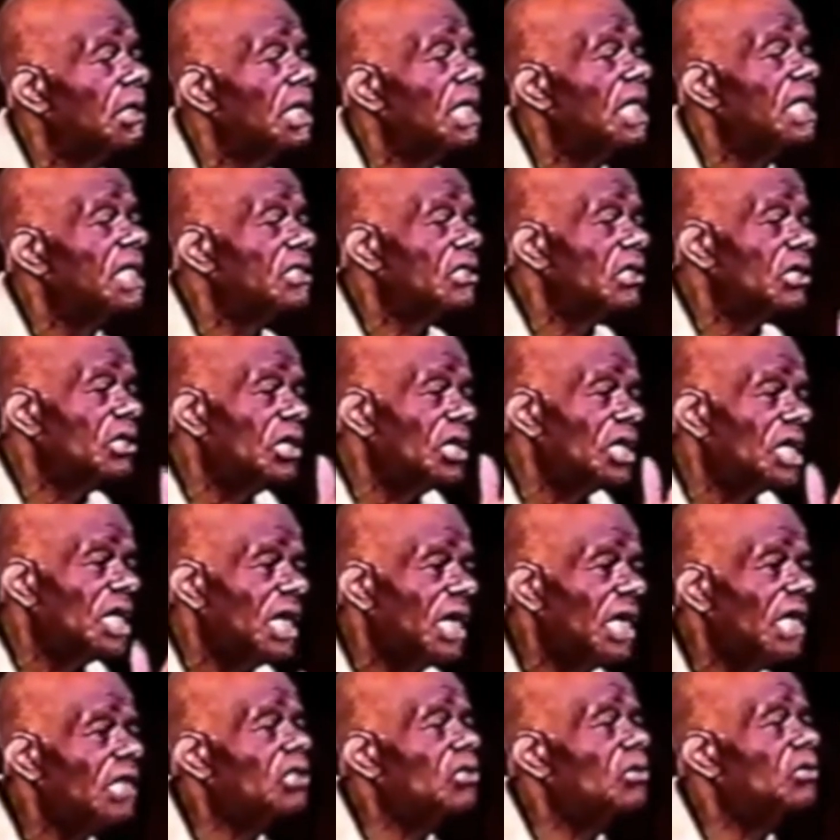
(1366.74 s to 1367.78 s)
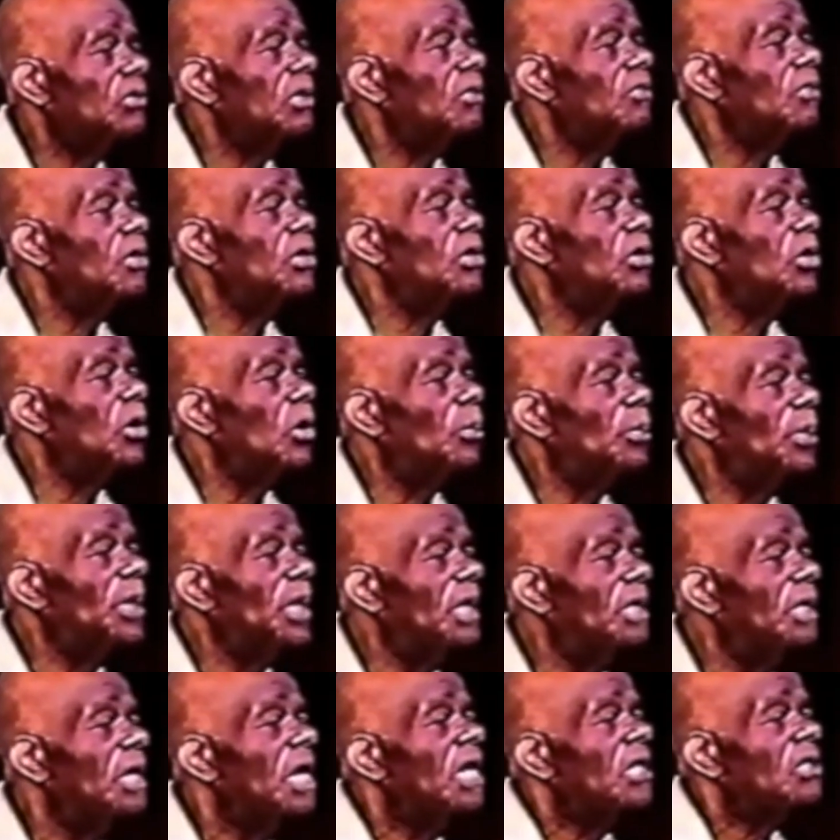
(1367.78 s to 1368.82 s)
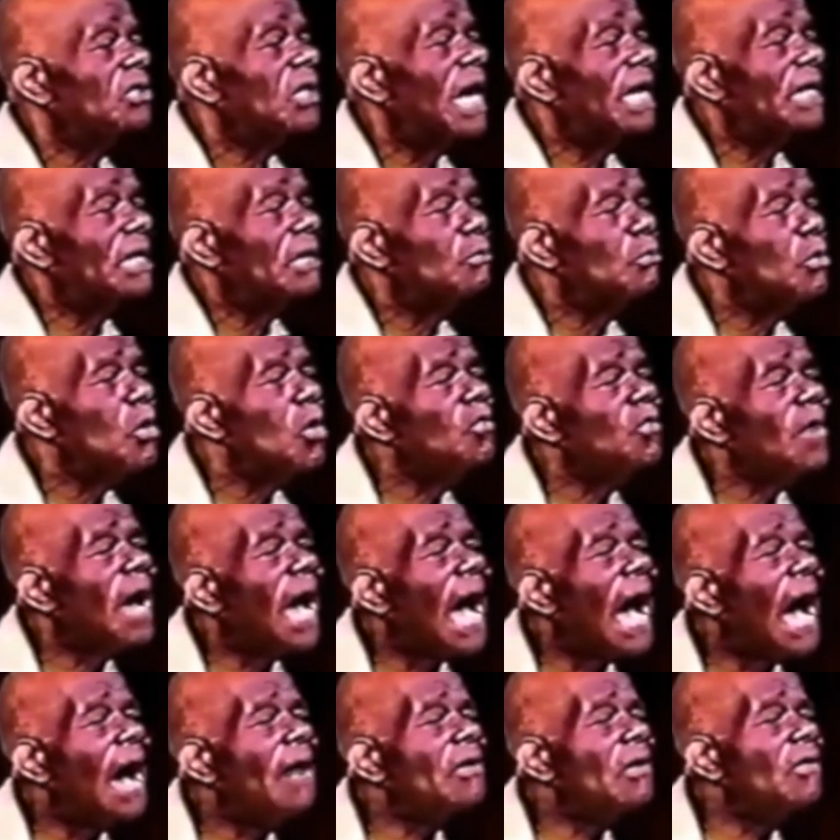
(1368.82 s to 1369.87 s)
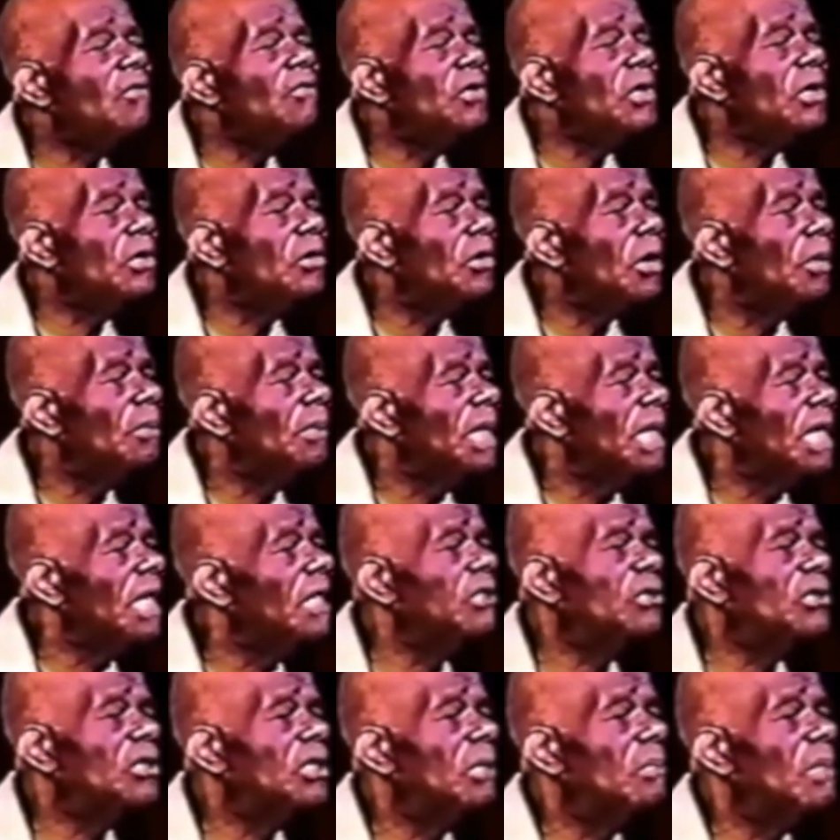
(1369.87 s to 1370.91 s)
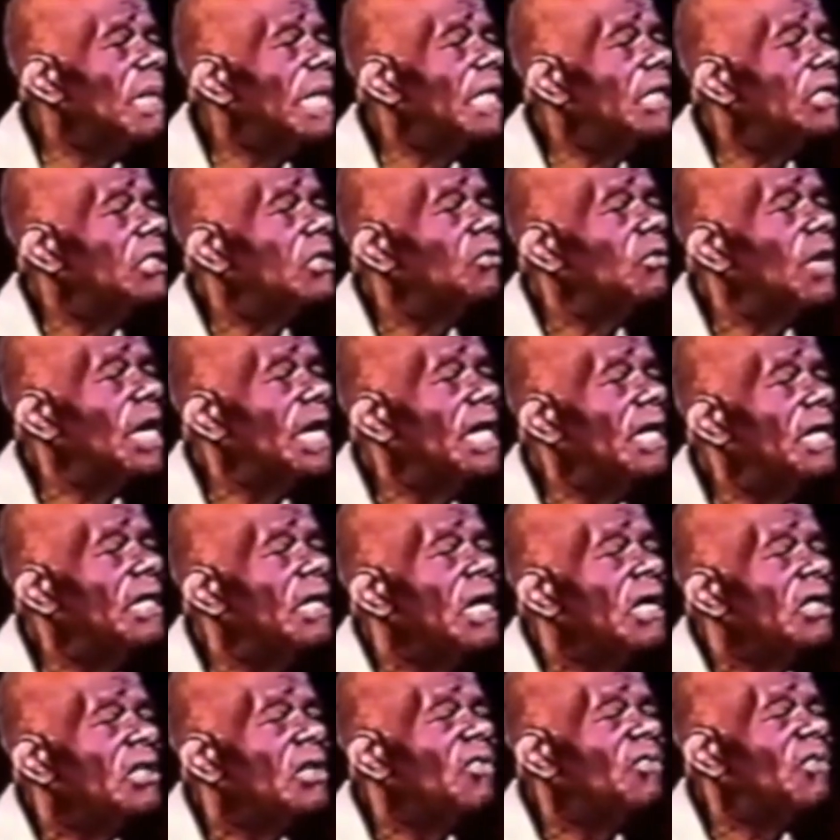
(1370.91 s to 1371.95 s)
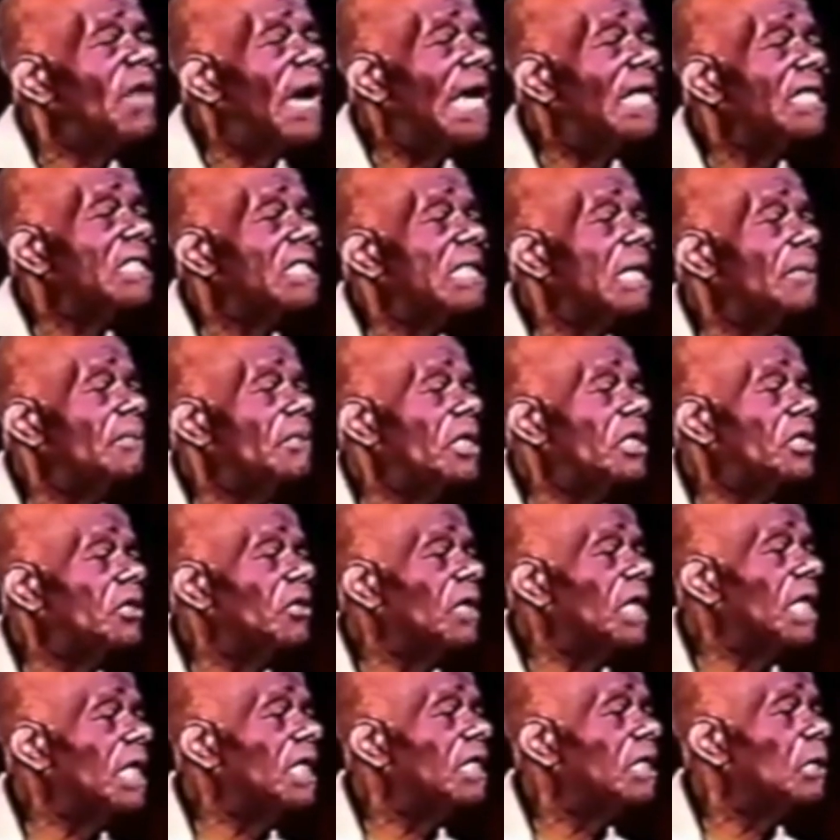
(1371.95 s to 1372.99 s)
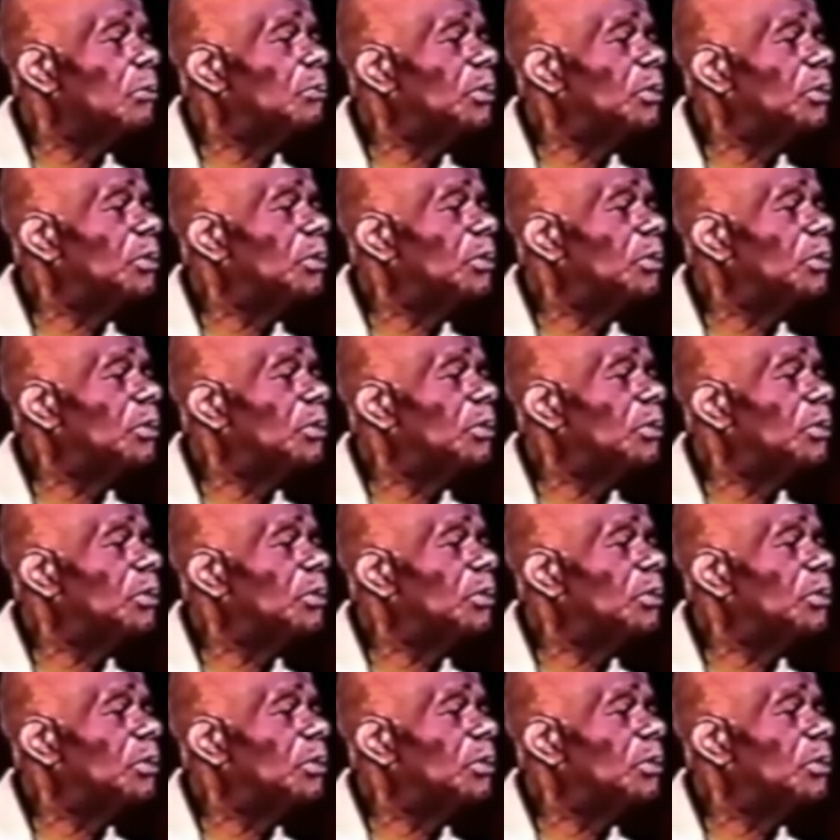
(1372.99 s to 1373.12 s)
And there's a good history of the European trying to move out of Europe into the Mediterranean to find something to eat,